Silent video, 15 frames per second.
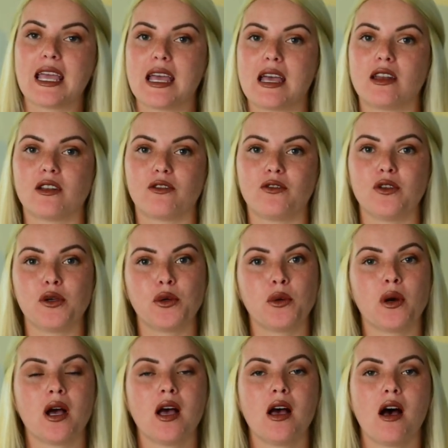and a
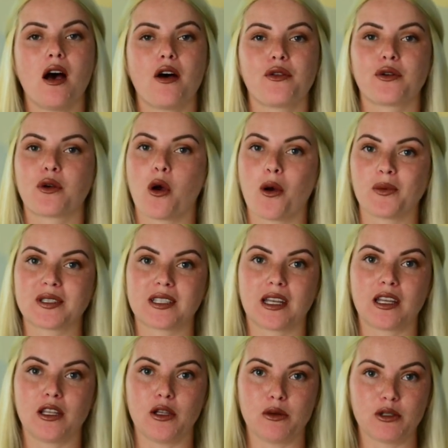few other
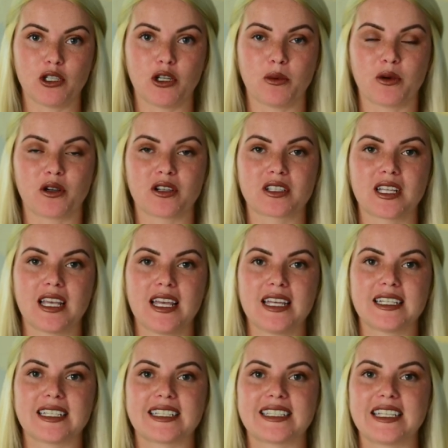homesteading YouTubers
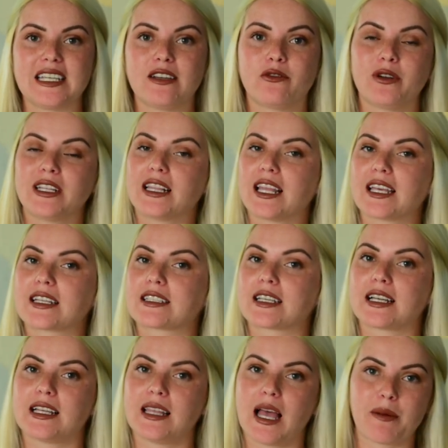to see if we'd like to
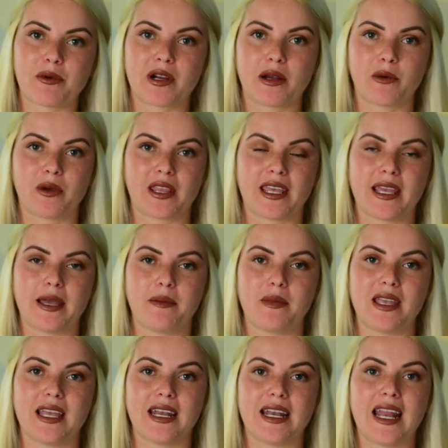collaborate with him
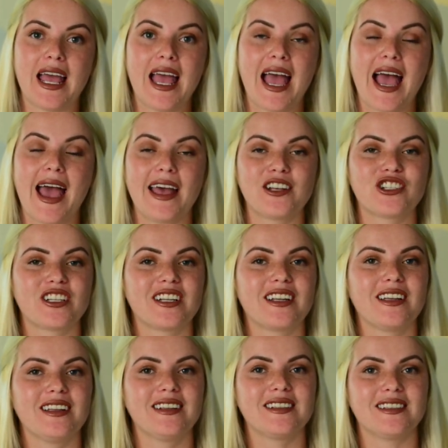in
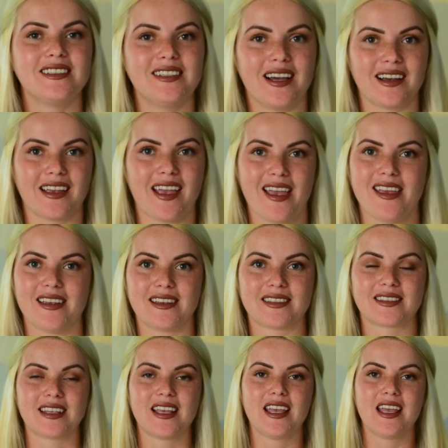hatching duck
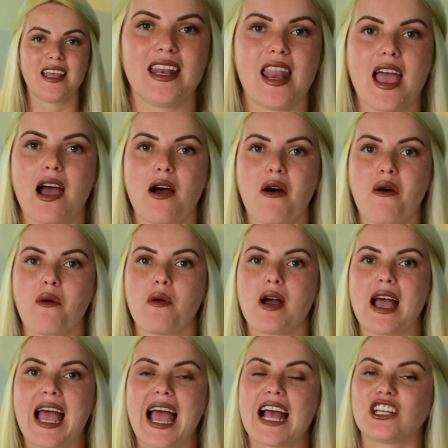eggs. Now,
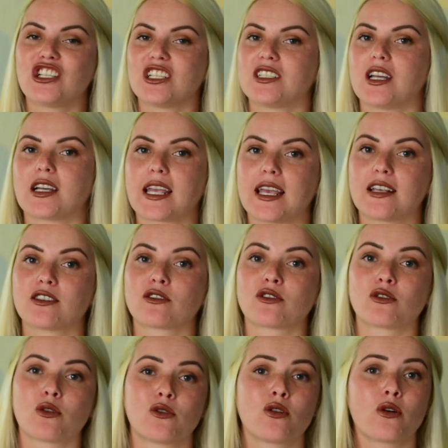hatching duck eggs is
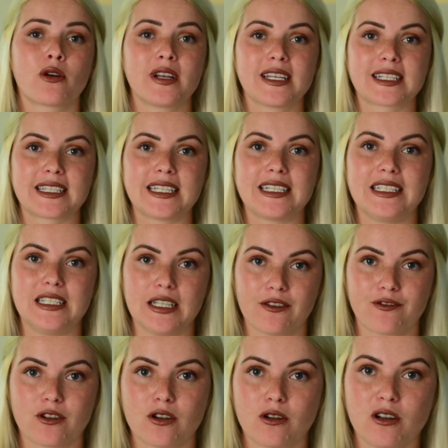notoriously
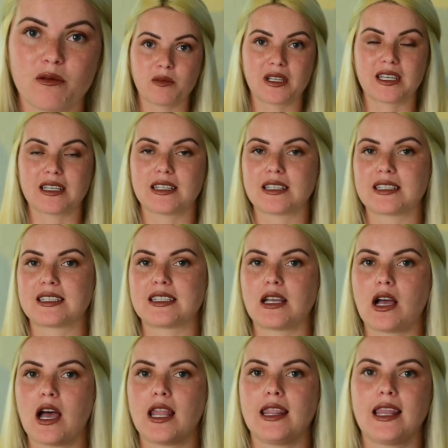difficult because
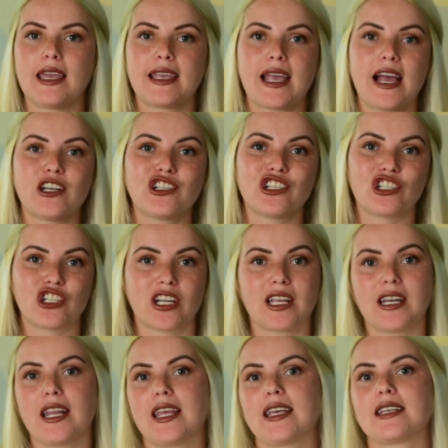unlike hatching
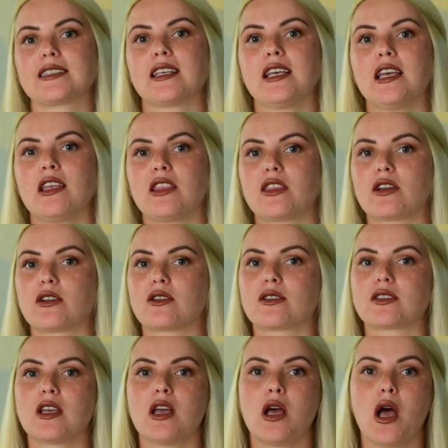chicken eggs,
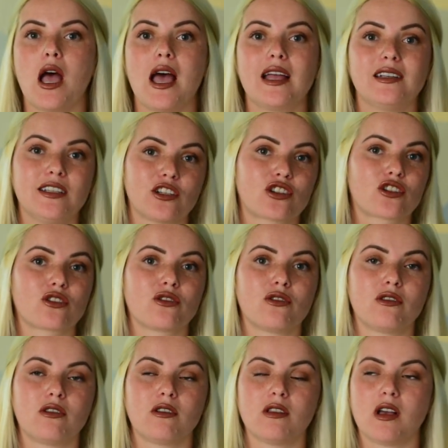there's additional